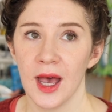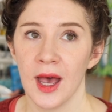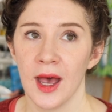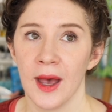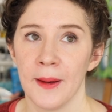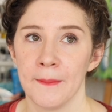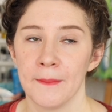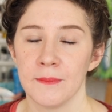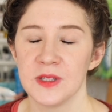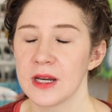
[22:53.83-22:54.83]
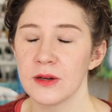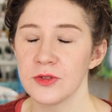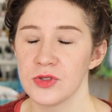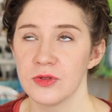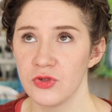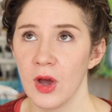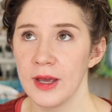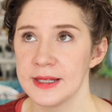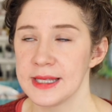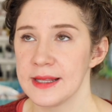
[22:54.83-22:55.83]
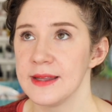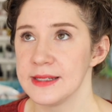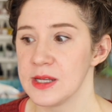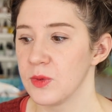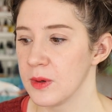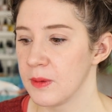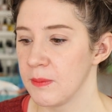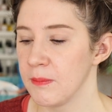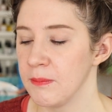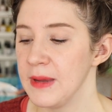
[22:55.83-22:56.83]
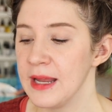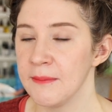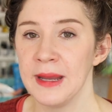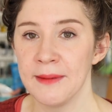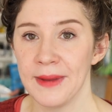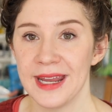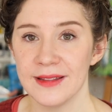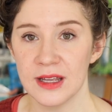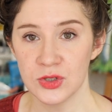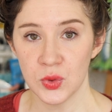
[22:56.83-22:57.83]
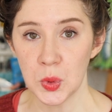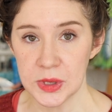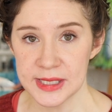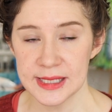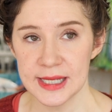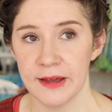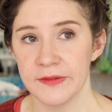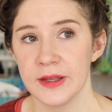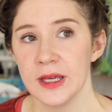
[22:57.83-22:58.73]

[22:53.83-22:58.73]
um, technical drawings, like things that were man-made, like tools and stuff.